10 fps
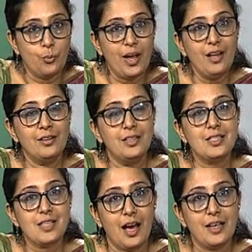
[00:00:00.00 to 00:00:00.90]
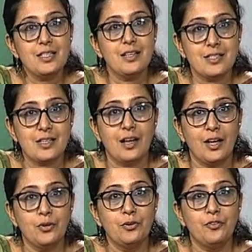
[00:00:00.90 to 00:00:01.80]
where these ideas are
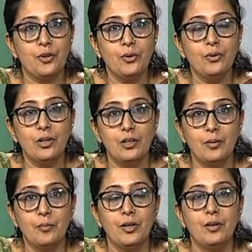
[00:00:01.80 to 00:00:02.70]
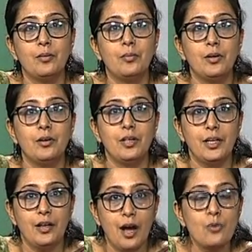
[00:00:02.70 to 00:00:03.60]
kind of, you know, um, uh, uh,
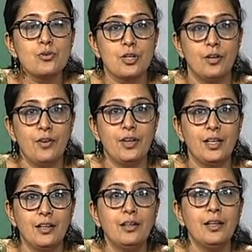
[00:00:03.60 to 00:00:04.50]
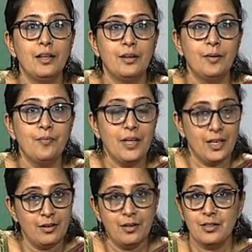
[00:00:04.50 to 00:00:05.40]
laid out uh, very clearly here
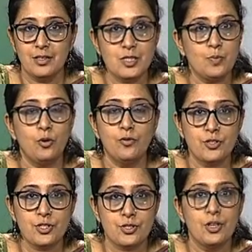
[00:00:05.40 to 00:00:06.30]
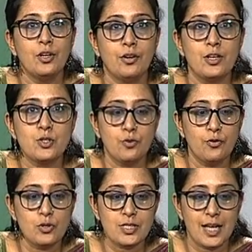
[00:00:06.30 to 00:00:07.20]
in, in this poem, which runs
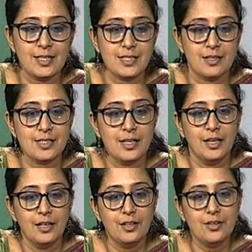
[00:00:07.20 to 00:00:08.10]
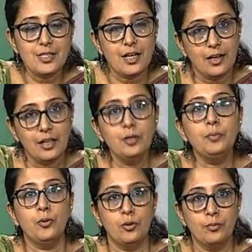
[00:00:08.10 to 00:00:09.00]
over four stanzas, there is
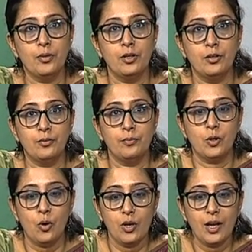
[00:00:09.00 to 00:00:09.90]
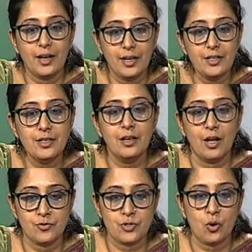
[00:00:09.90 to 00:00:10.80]
another poem uh, called An
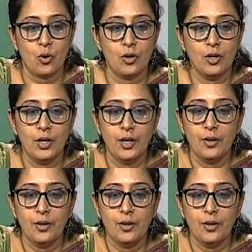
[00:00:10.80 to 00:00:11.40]
Indian Love Song,